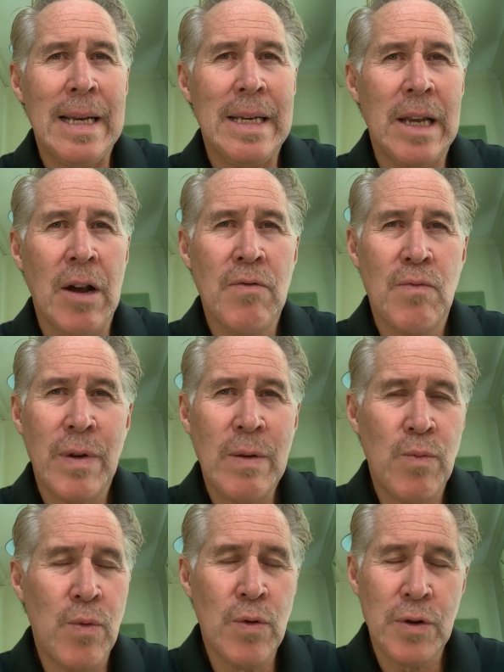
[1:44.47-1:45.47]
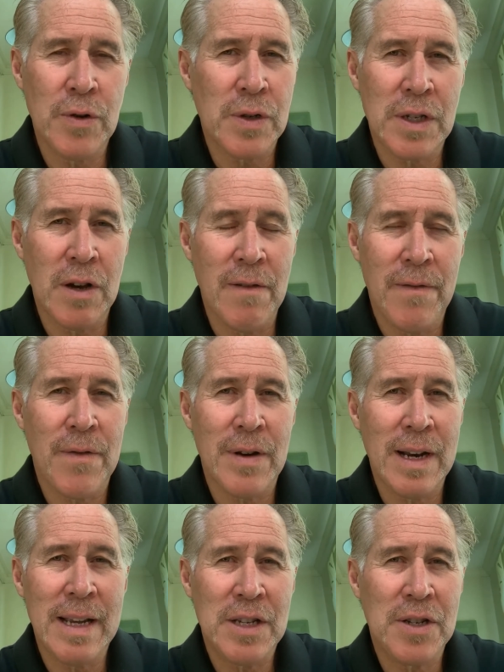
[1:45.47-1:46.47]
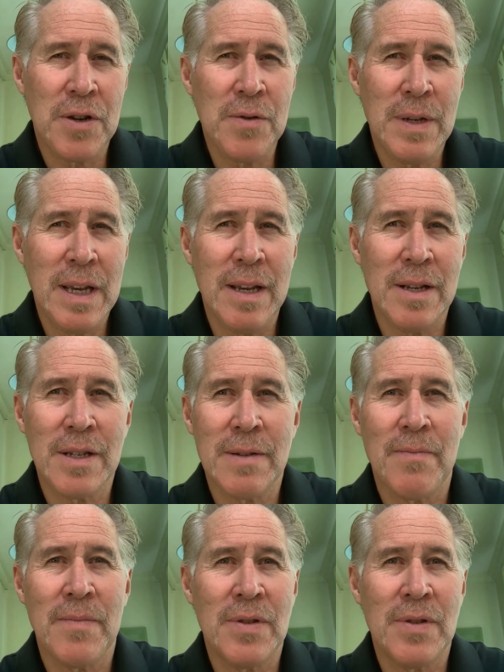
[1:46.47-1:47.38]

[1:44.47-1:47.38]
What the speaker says: Don't reward yourself for at least 2 years.